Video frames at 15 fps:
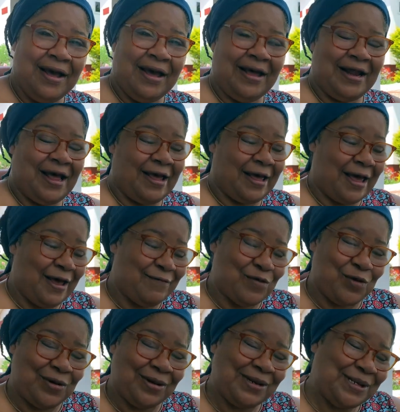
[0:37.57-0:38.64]
and I came
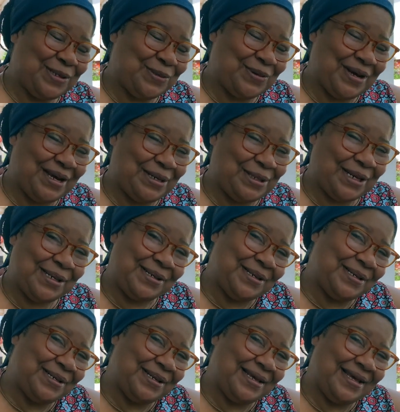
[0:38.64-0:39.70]
all this way just to
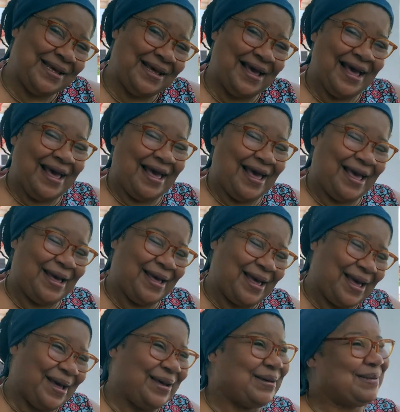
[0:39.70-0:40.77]
see a
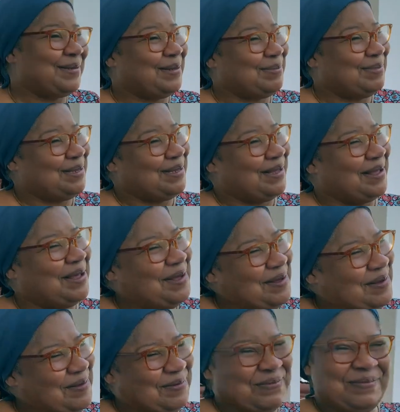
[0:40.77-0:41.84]
cow something.
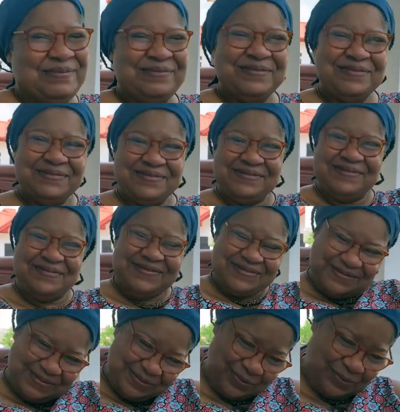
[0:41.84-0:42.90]

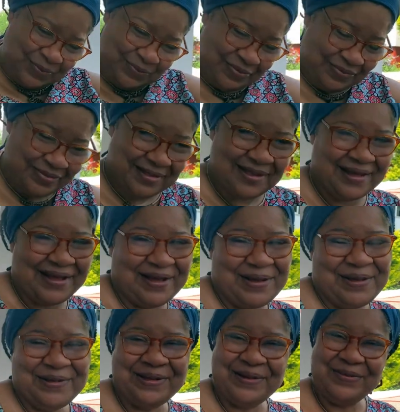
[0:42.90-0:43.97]

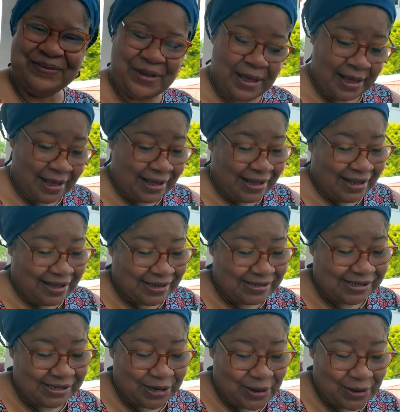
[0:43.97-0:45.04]

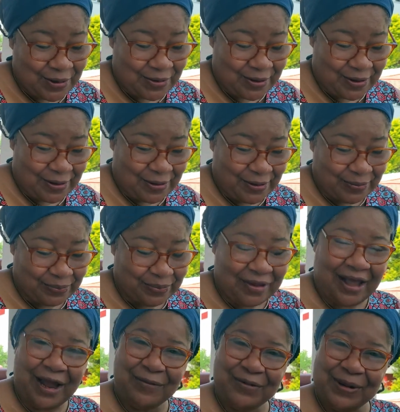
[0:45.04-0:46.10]

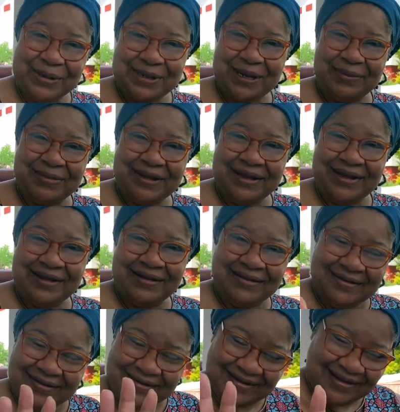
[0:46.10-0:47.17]
I wrote
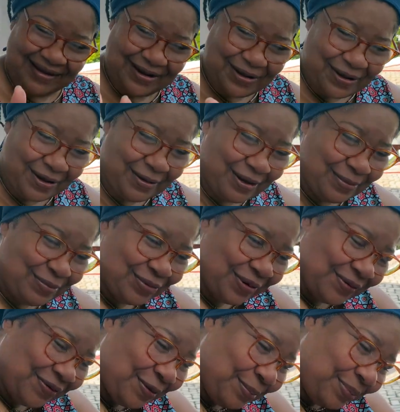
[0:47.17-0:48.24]
something, you know, I brought
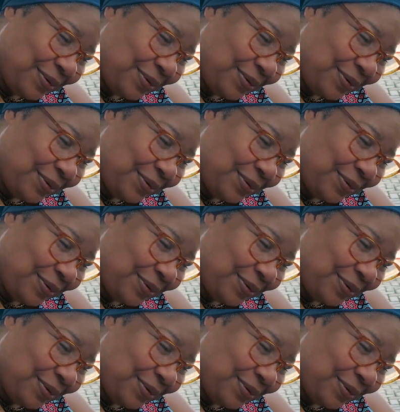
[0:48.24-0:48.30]
some